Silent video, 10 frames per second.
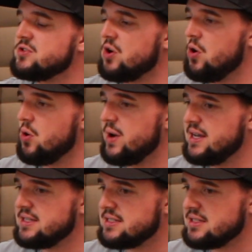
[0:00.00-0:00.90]

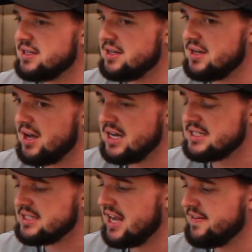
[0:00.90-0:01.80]
always a
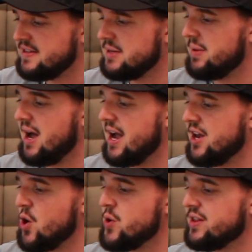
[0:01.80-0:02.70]
safety behind
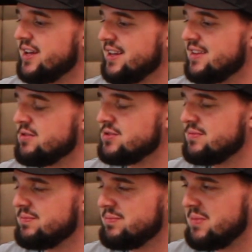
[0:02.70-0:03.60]
knowing like there's
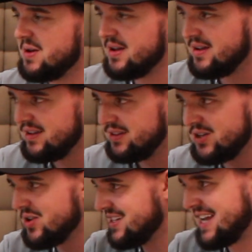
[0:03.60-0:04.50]

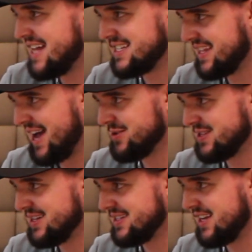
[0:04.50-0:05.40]
literally tens of
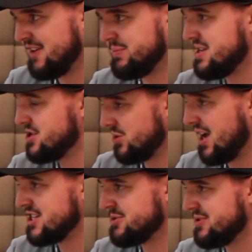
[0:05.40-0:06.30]
thousands of potential
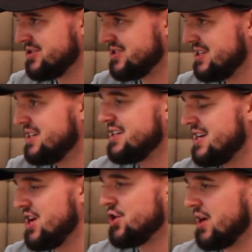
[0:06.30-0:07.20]
customers
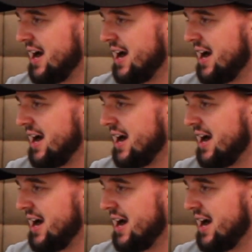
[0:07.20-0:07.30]
in your